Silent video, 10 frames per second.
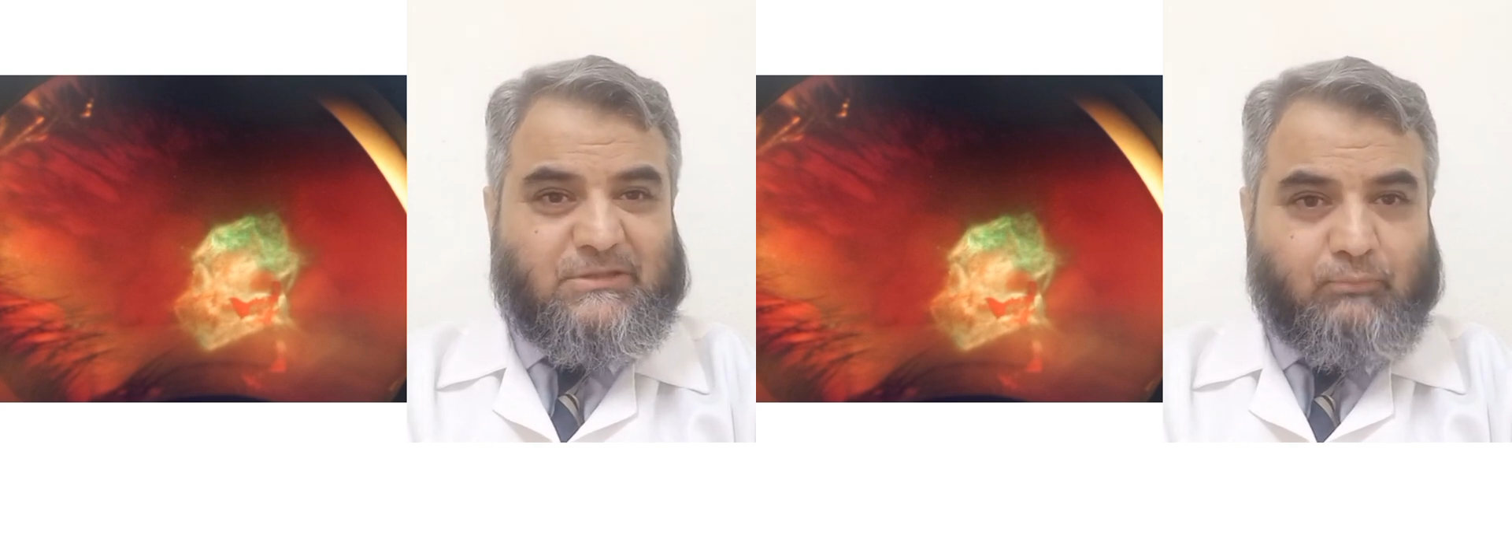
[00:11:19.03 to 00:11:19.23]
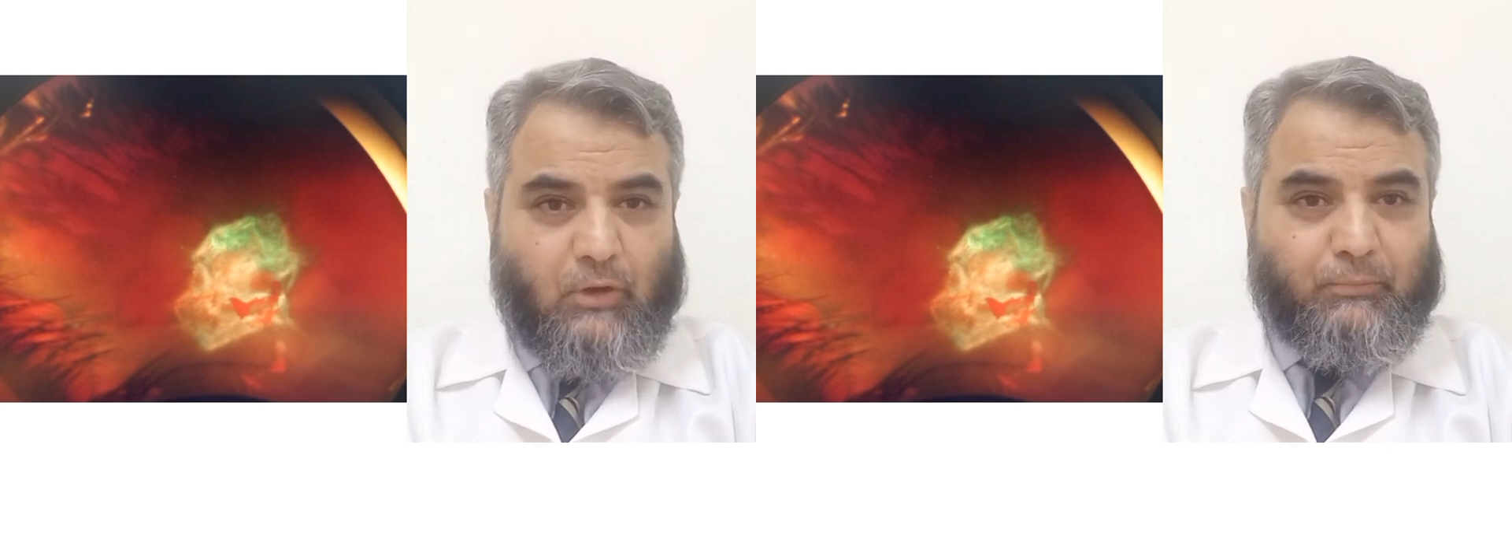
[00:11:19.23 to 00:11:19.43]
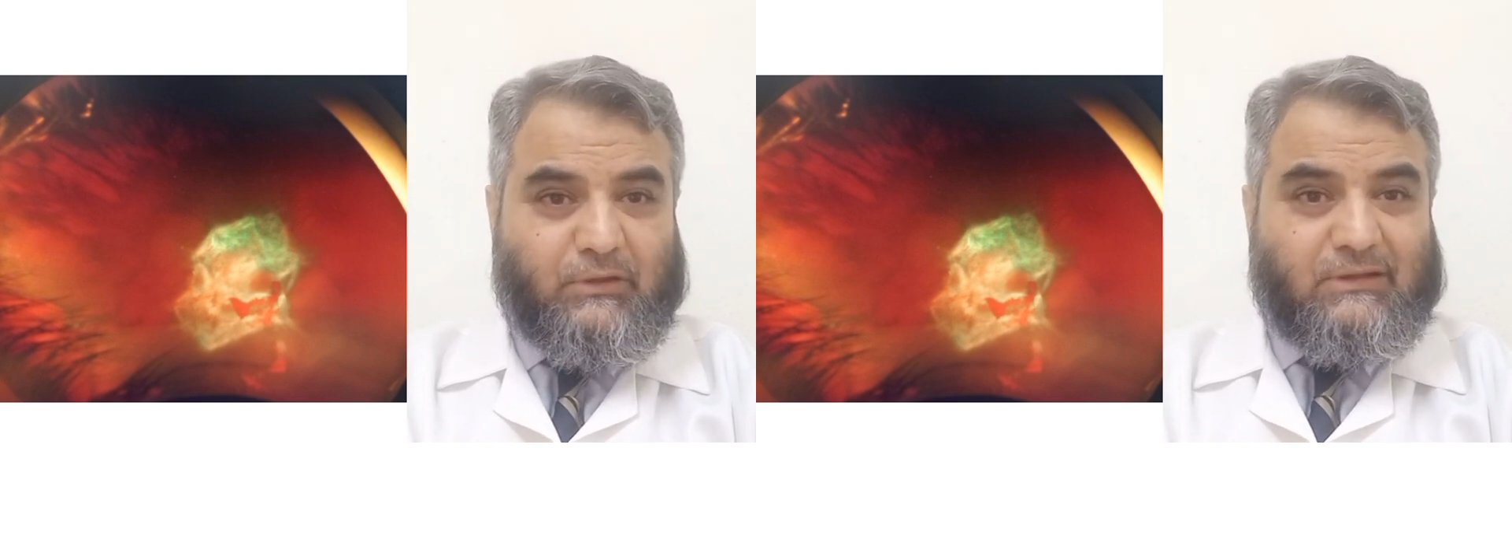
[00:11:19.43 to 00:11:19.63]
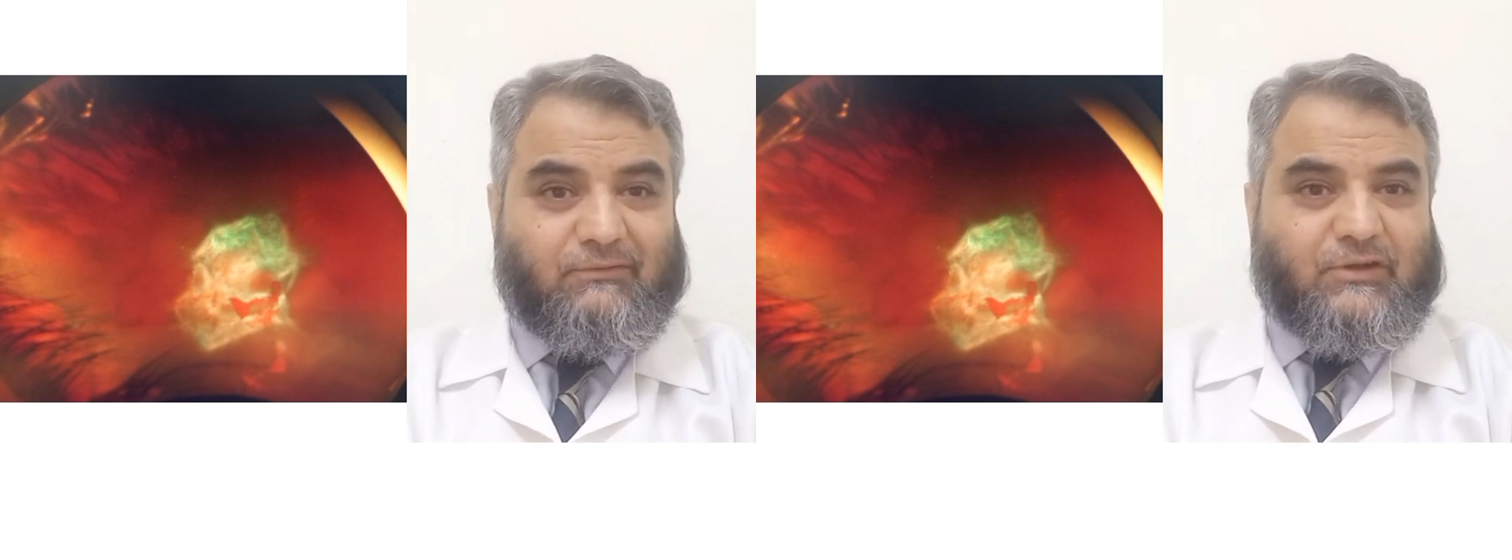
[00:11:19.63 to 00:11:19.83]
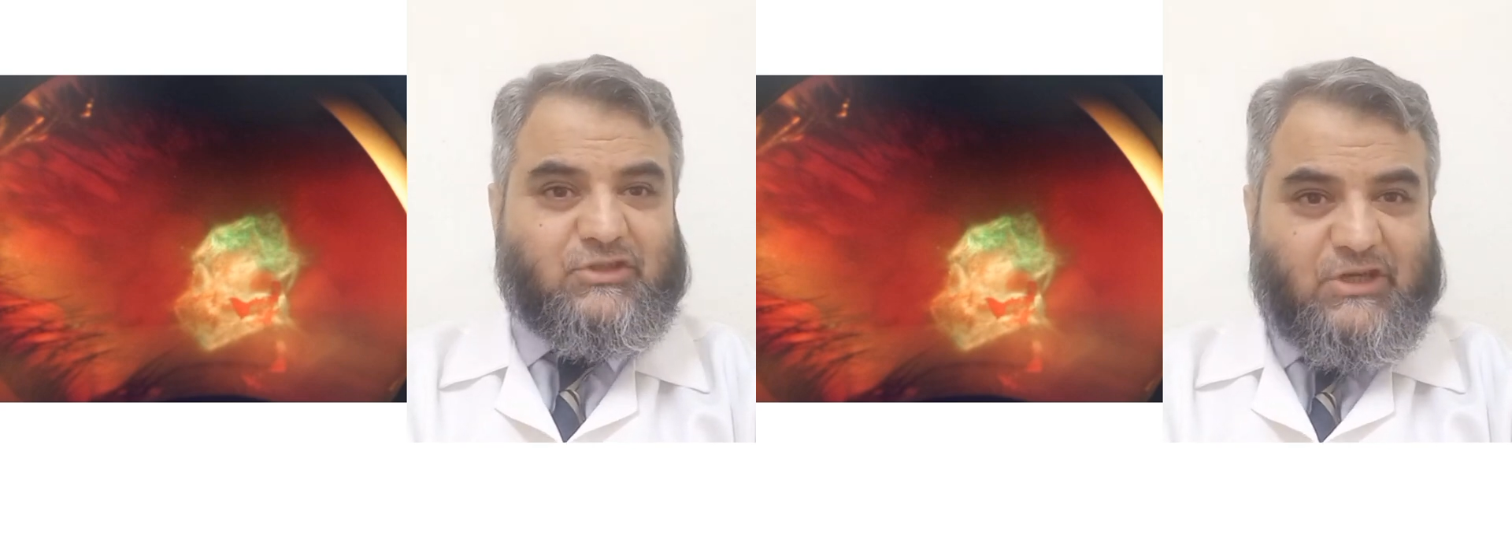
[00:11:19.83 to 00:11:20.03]
properly
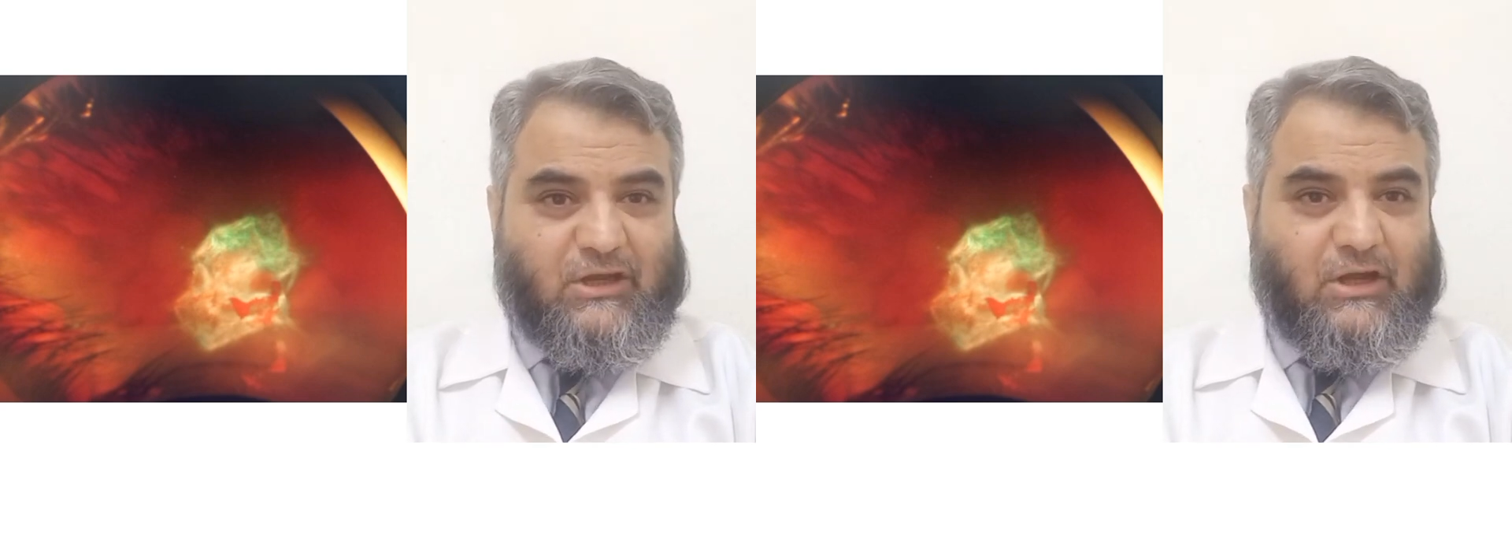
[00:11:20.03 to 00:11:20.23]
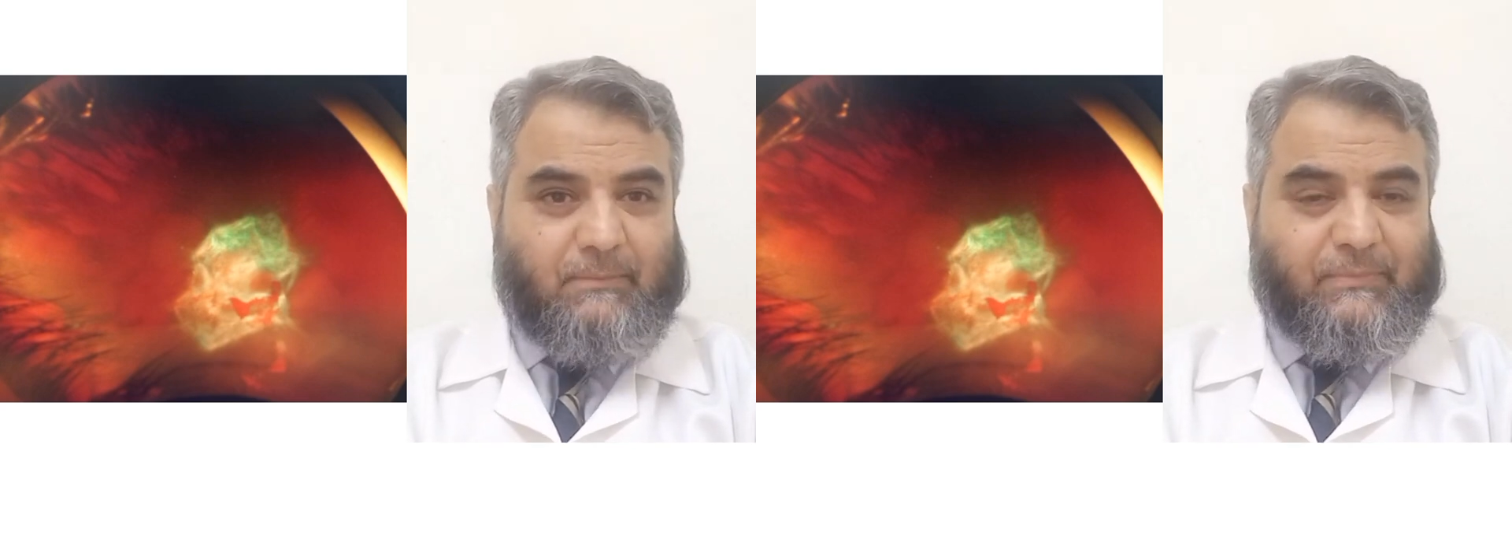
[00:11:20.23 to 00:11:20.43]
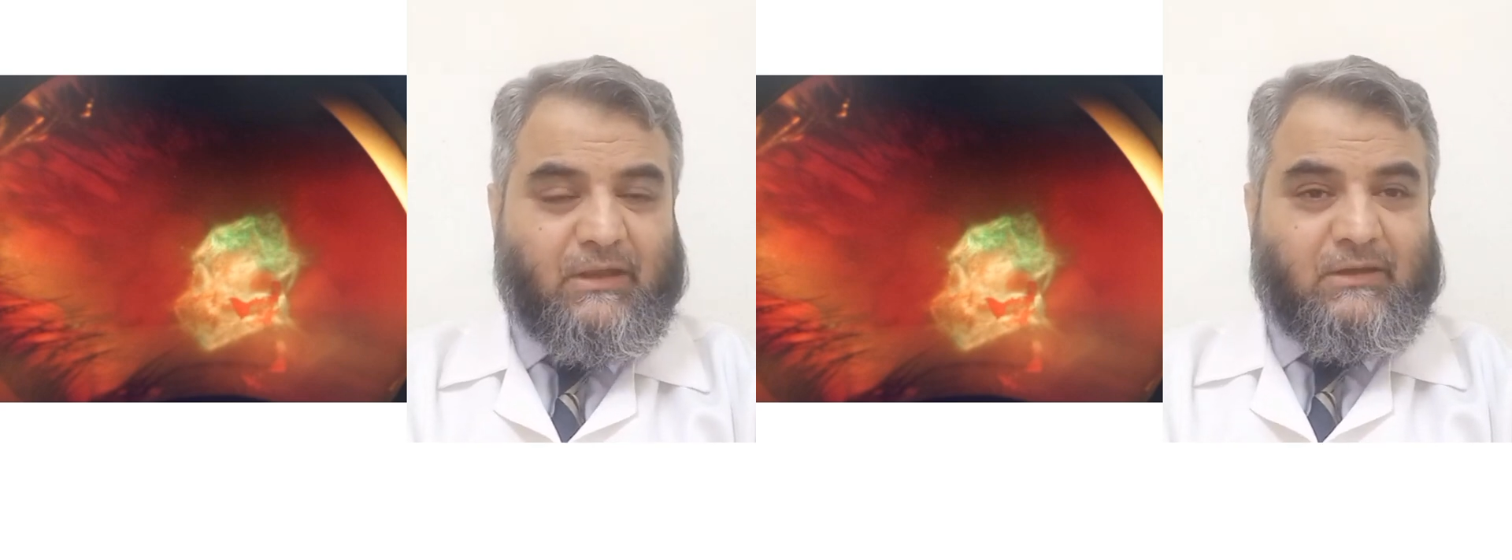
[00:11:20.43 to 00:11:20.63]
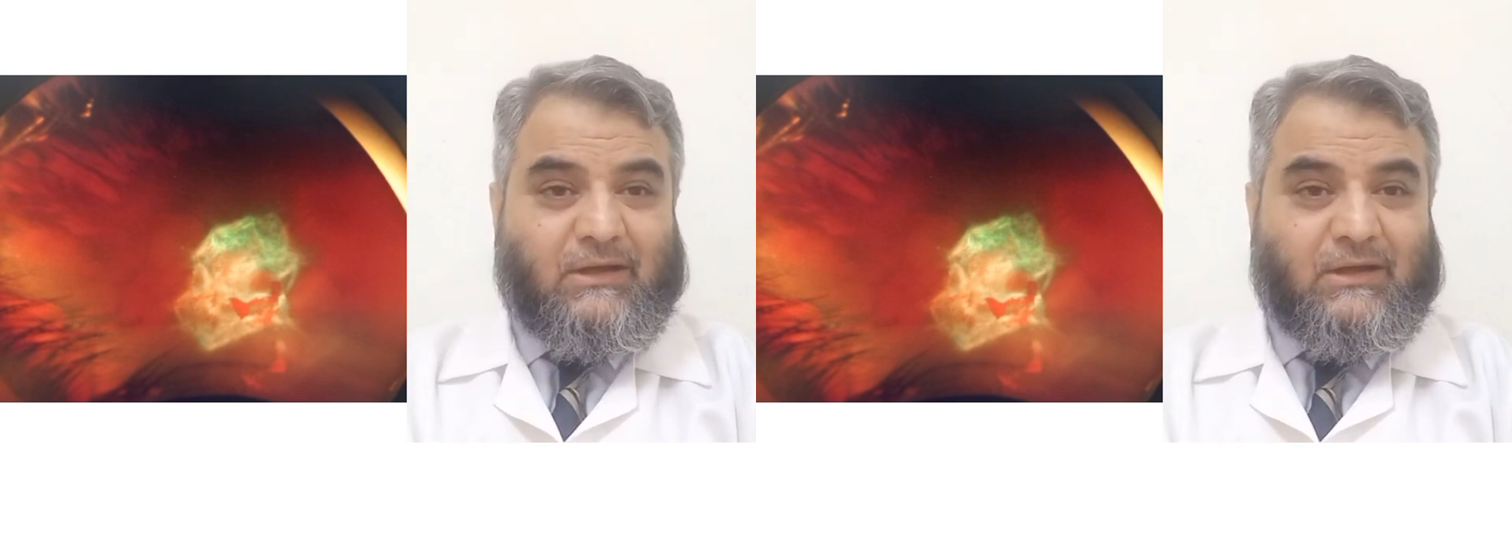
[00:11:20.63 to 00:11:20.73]
for checkup,